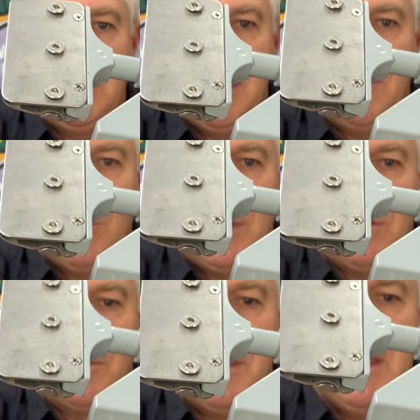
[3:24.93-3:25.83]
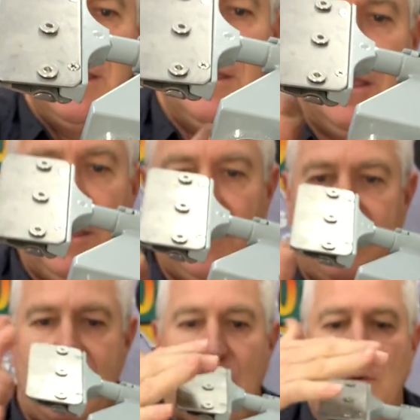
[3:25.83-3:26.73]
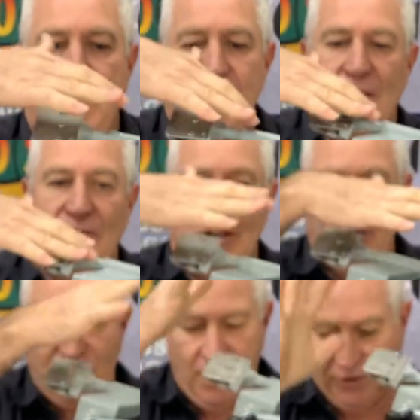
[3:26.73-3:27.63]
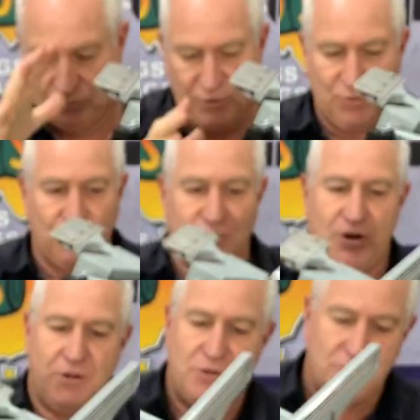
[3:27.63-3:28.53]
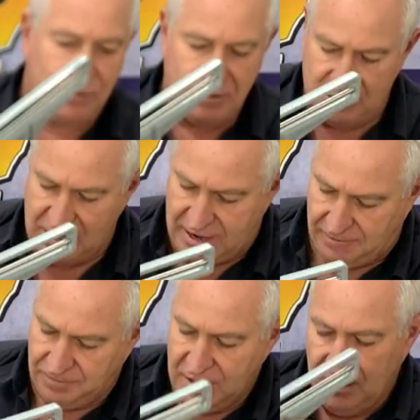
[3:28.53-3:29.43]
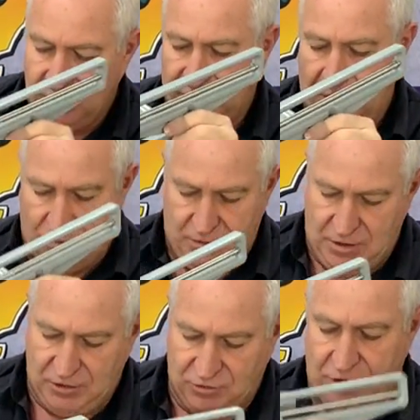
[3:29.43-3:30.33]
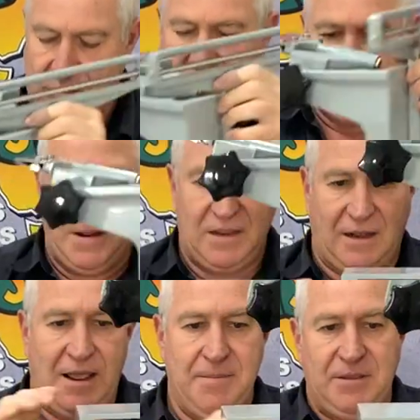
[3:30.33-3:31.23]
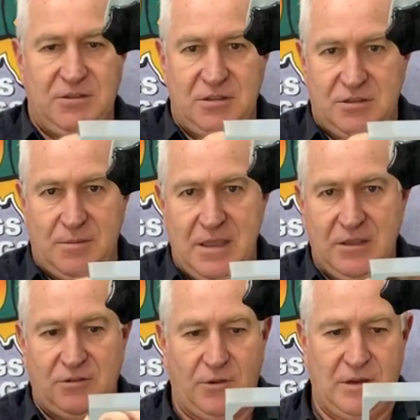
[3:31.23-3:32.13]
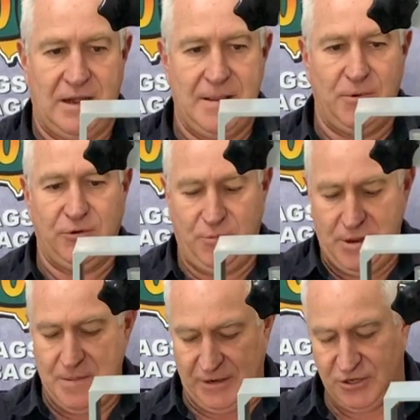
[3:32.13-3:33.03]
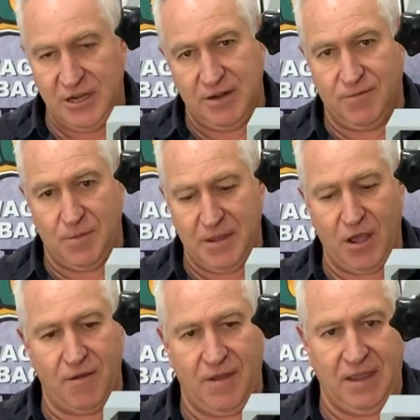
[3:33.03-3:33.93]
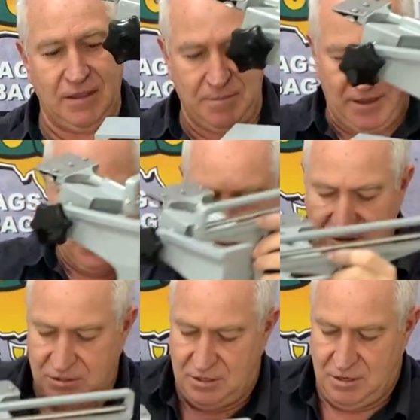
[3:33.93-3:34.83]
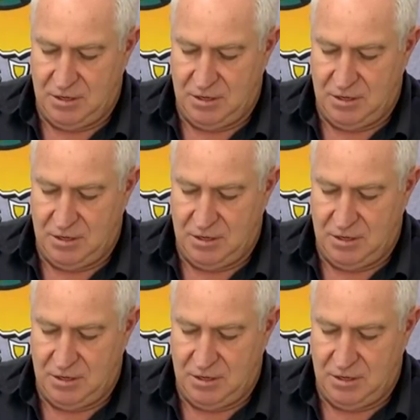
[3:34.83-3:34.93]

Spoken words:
I didn't have a quick look there. That will then adjust your angles, which we'll show you now. So it's got a nice big clamping system here, so I can clamp onto pretty much any of your big overhanging benches,